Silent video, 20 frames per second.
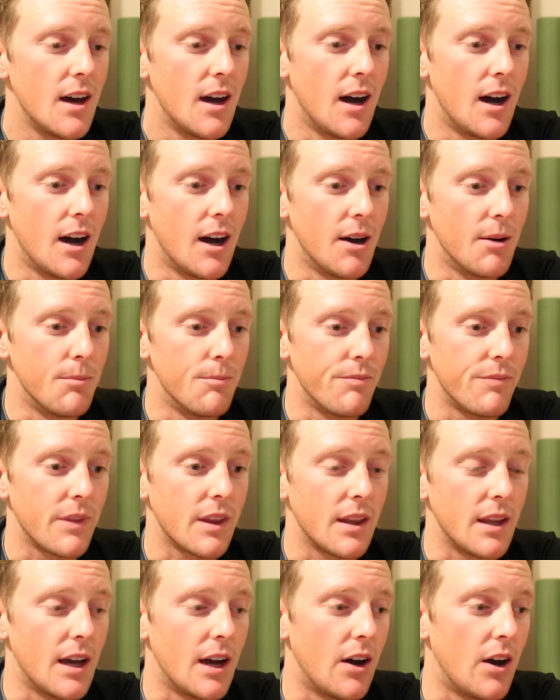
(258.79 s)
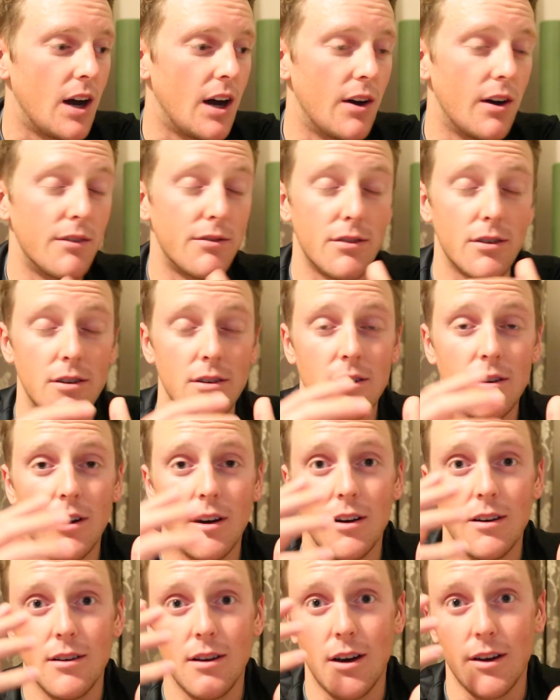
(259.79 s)
Um, now, however,
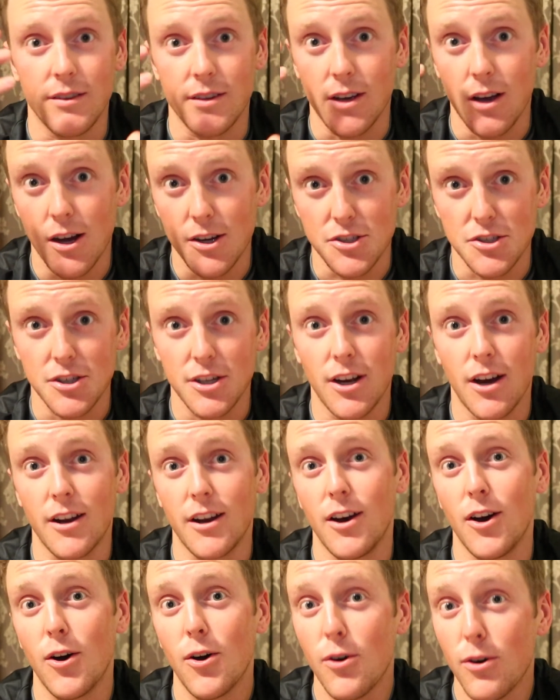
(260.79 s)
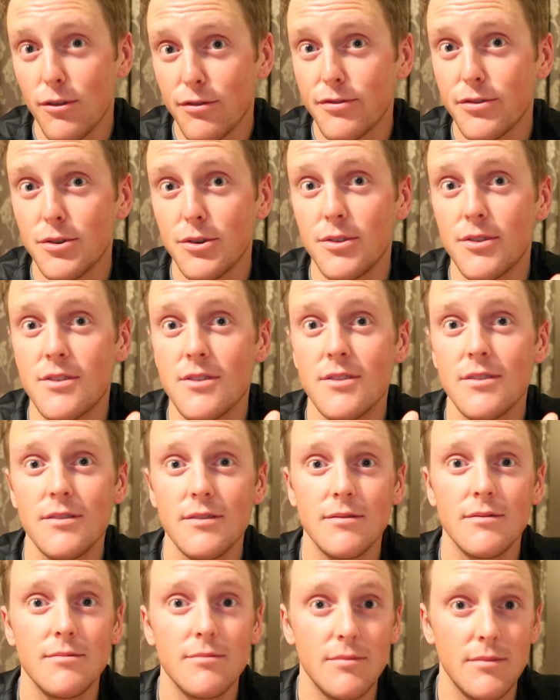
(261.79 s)
on the contrary, on a whole foods,
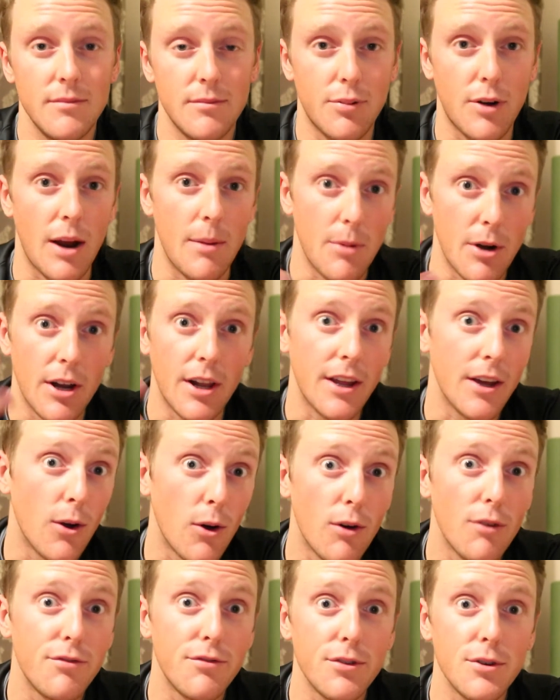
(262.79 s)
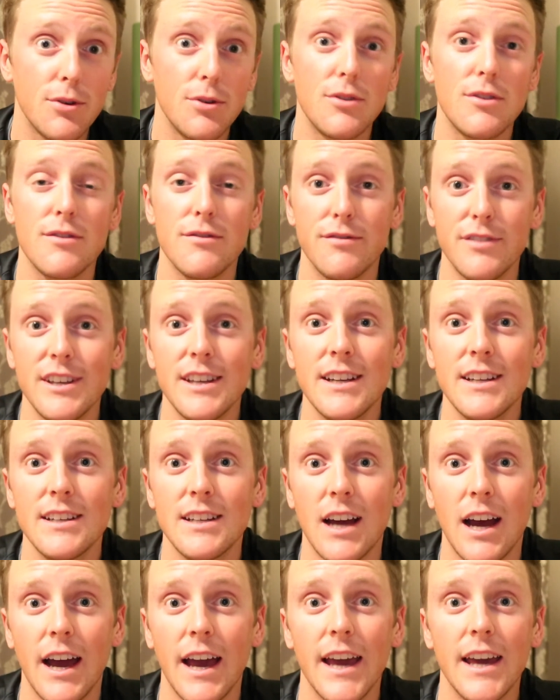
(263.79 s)
primarily whole foods vegan
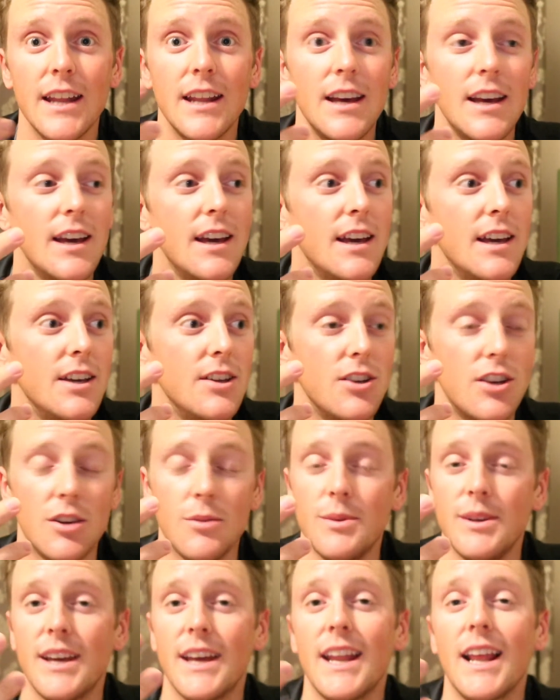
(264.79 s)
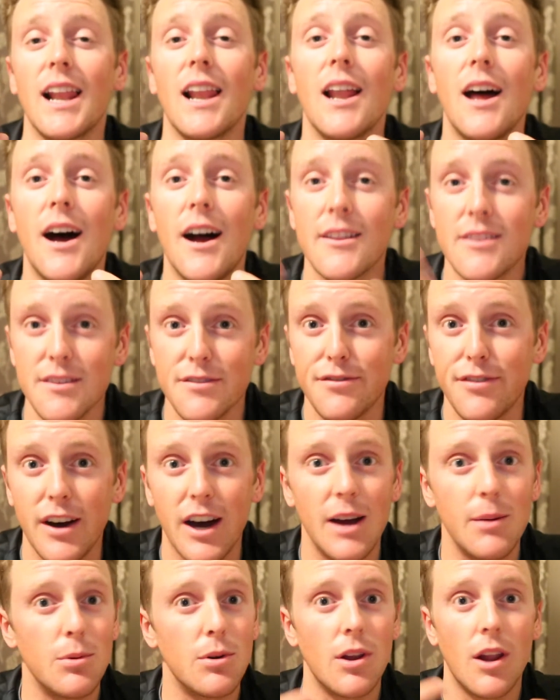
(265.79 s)
diet, you're gonna be getting lots of
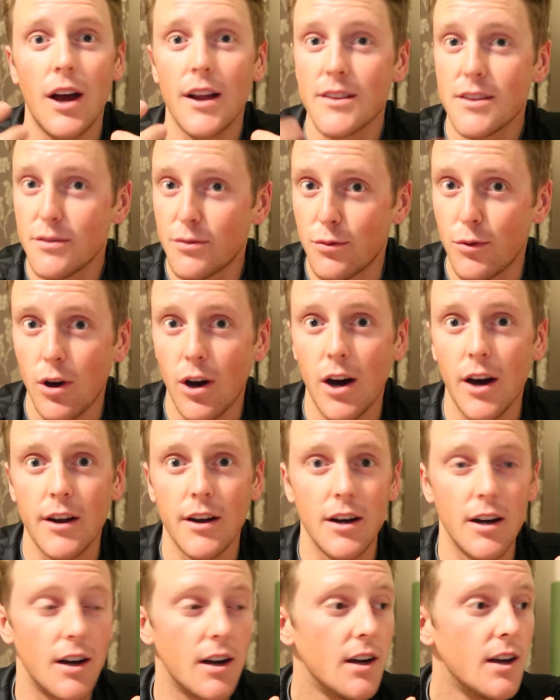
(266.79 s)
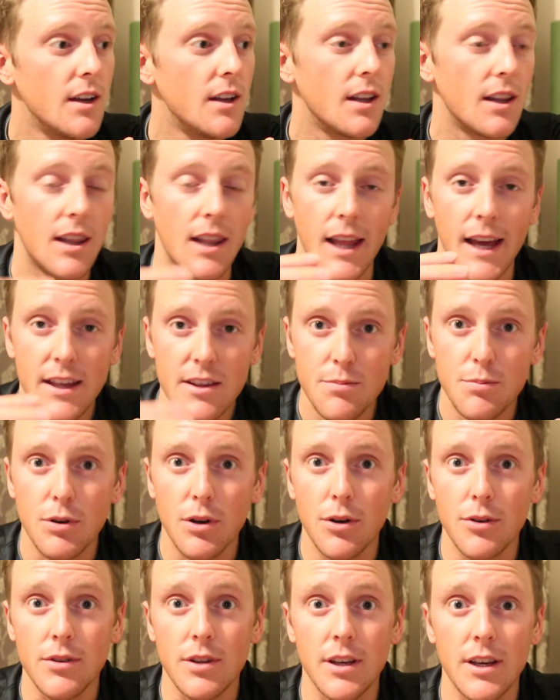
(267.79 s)
fiber, lots of water, less
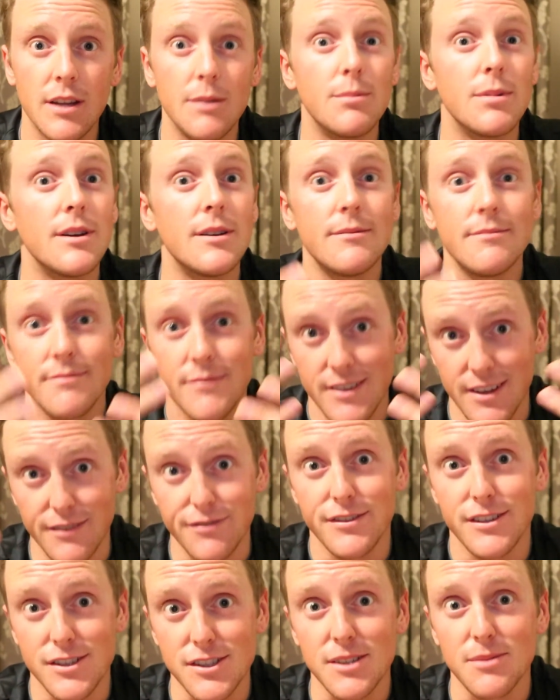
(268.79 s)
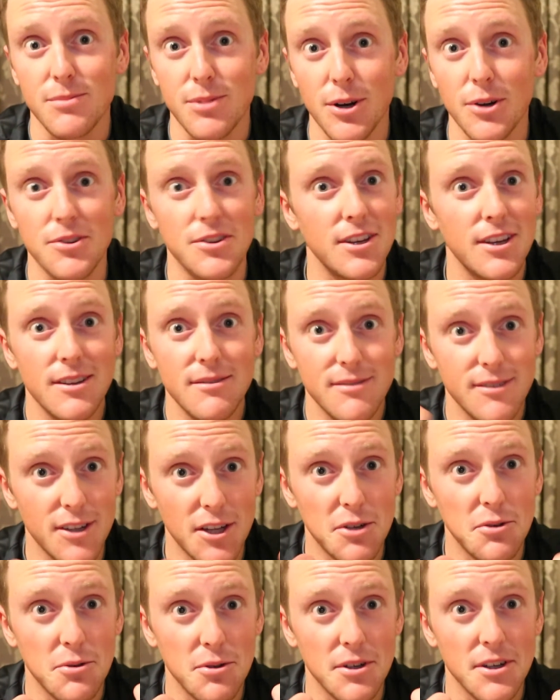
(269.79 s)
protein, but sufficient protein.
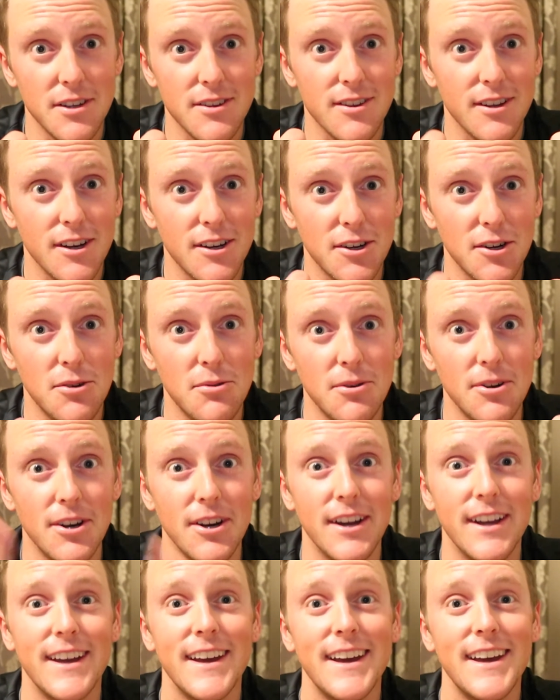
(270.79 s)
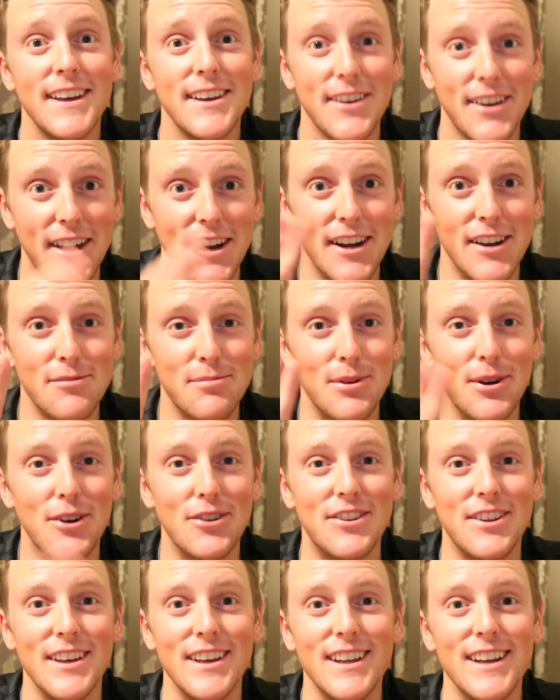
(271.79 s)
No worries there, don't worry. You'll get enough
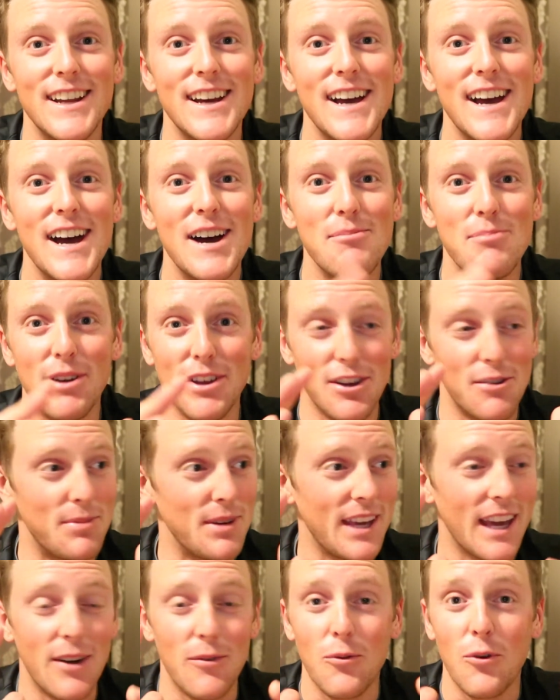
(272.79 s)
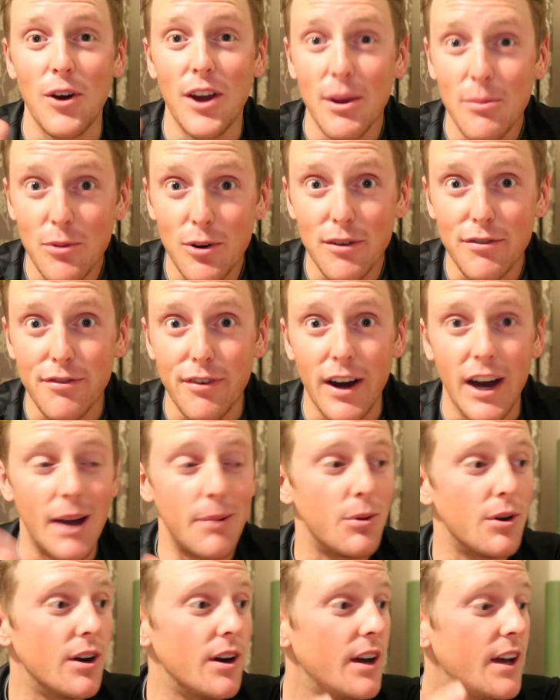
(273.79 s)
protein, but you'll be getting way more
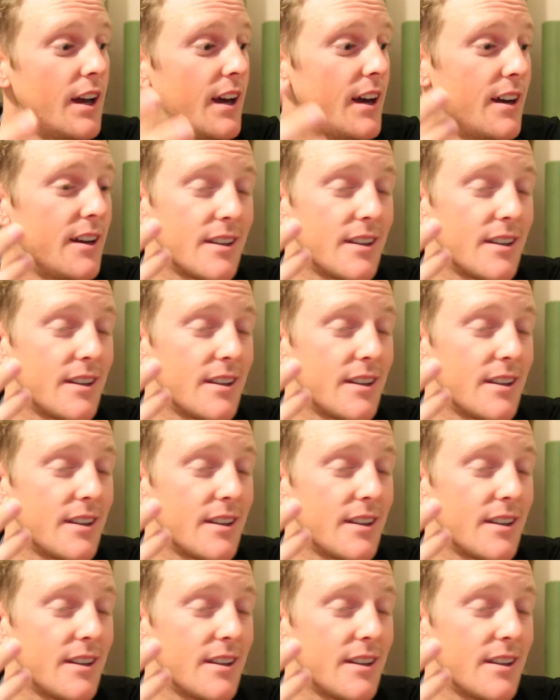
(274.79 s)
fiber.